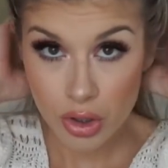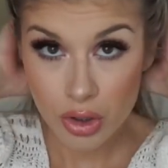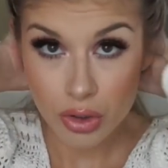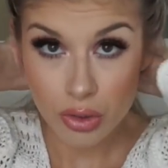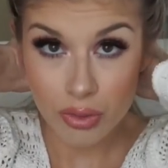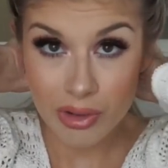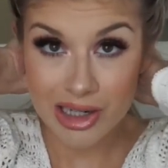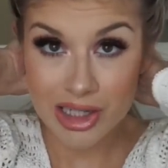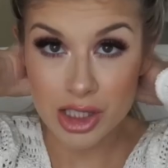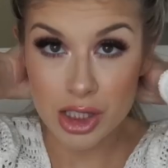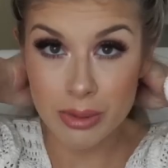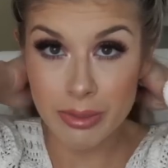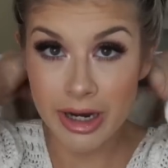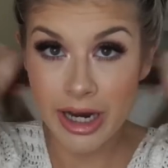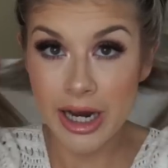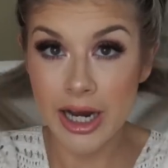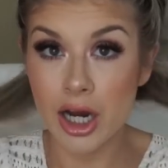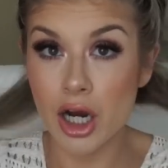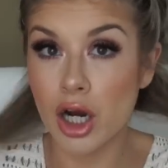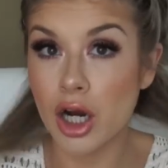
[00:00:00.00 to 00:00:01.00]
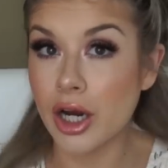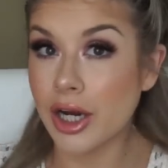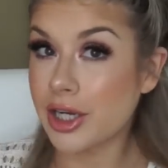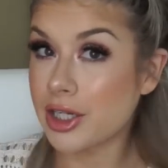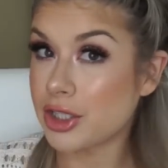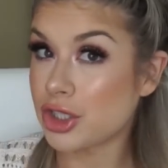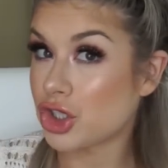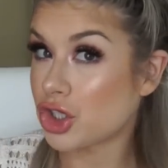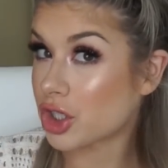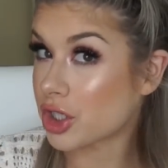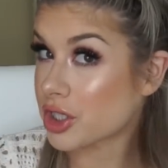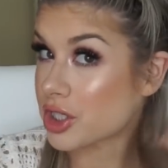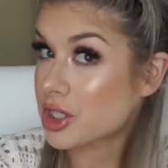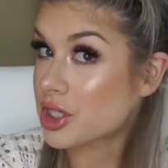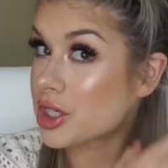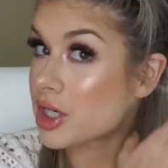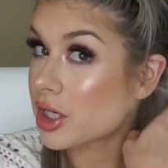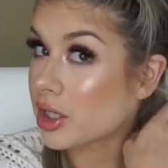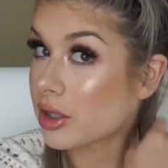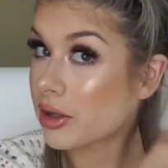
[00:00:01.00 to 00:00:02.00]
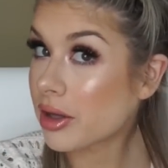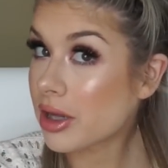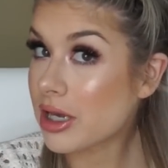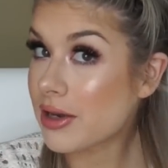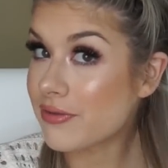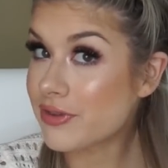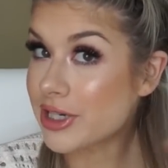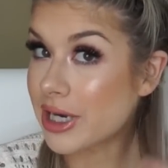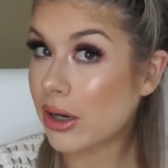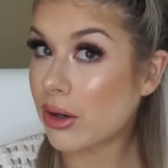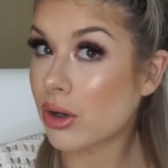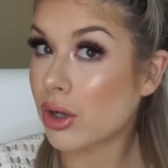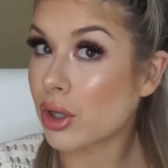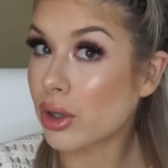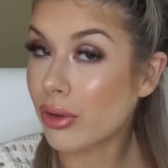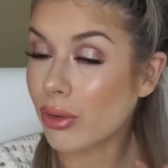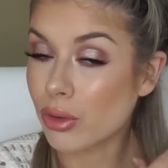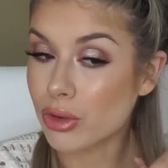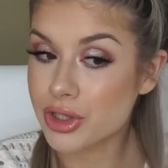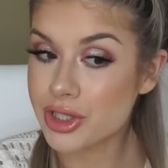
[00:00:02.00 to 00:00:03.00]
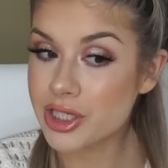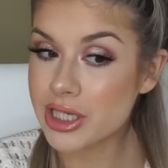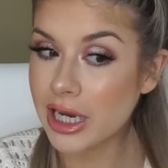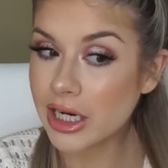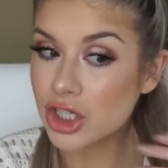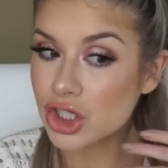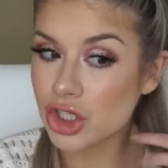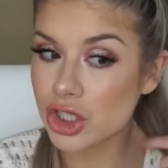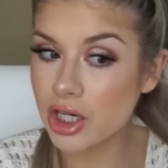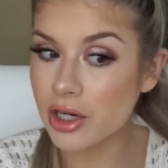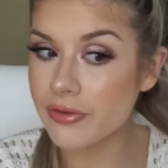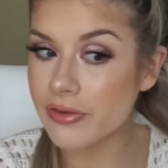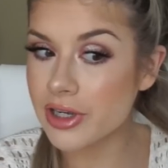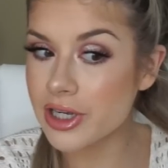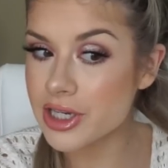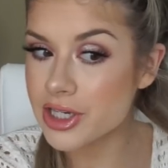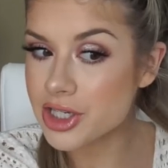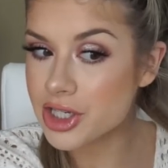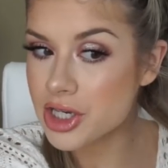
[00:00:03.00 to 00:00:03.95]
the rest of my hair and just leave down a little section of it.